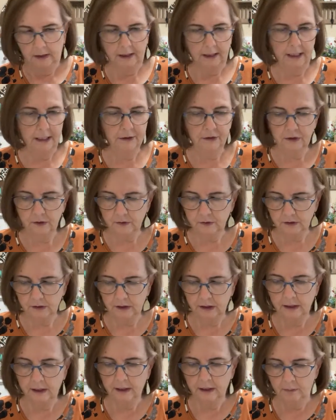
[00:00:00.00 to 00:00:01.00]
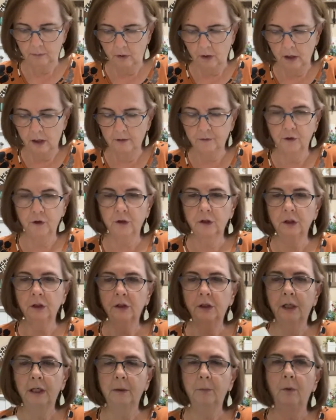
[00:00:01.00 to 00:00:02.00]
I just cut them off. You can
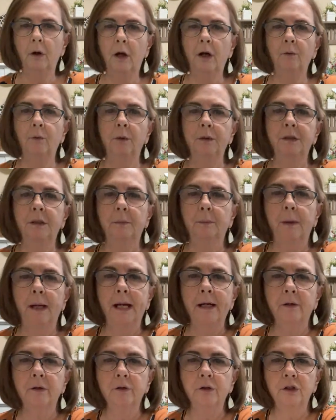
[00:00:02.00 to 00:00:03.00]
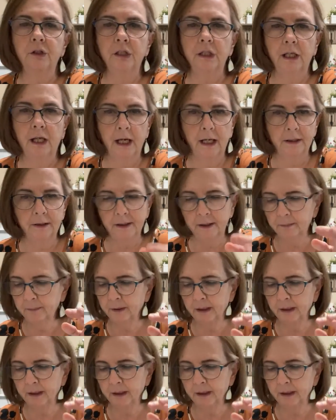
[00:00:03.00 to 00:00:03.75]
cut them off with the backer sheet on them,